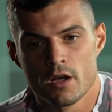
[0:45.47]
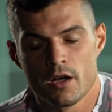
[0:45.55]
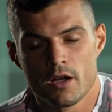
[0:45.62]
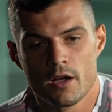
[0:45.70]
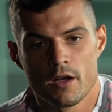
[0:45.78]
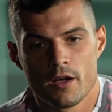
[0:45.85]

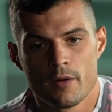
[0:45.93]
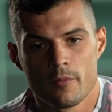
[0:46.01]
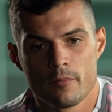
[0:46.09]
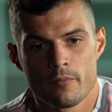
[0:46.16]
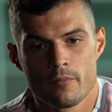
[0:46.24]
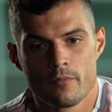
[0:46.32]

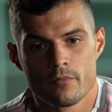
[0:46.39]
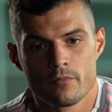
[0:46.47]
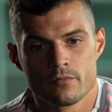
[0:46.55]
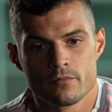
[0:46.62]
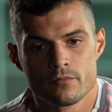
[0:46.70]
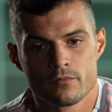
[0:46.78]

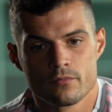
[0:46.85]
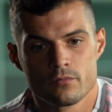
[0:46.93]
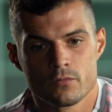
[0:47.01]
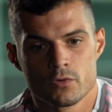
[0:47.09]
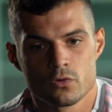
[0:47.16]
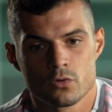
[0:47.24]

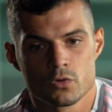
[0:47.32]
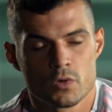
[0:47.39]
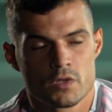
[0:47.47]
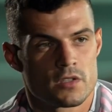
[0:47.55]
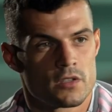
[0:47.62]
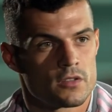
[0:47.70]
to
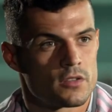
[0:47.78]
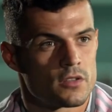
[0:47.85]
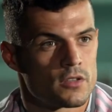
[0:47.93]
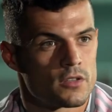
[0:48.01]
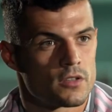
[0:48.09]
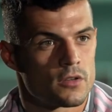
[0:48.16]

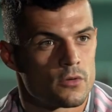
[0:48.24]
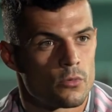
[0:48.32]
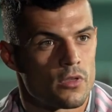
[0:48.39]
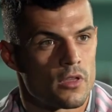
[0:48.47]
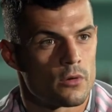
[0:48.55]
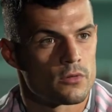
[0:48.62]
Switzerland
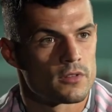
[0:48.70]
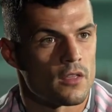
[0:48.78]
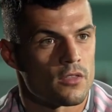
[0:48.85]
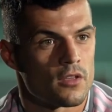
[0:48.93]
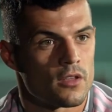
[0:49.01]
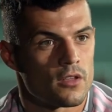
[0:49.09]
without
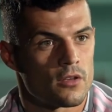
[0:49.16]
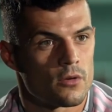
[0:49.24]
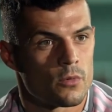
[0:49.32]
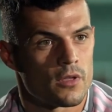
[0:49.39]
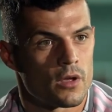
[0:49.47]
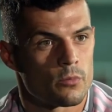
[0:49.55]
nothing,
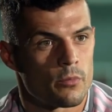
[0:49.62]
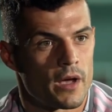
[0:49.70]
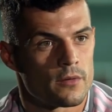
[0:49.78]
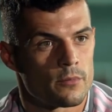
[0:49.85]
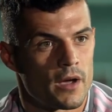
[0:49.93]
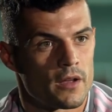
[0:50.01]
without
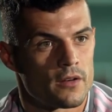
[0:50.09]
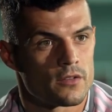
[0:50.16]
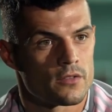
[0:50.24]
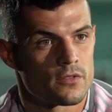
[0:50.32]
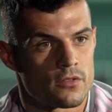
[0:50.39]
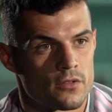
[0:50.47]

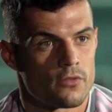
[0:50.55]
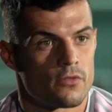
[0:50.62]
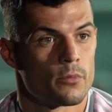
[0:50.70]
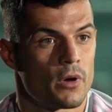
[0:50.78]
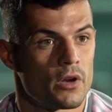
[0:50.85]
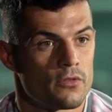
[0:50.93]
minus
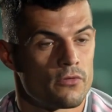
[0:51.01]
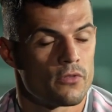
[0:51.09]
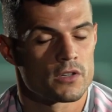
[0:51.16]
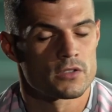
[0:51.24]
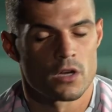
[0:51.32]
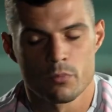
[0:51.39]
of the money,
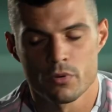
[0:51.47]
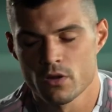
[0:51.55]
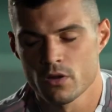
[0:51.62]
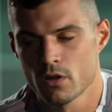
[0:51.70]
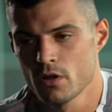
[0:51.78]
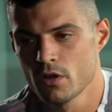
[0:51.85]
for
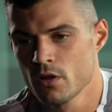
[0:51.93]
example.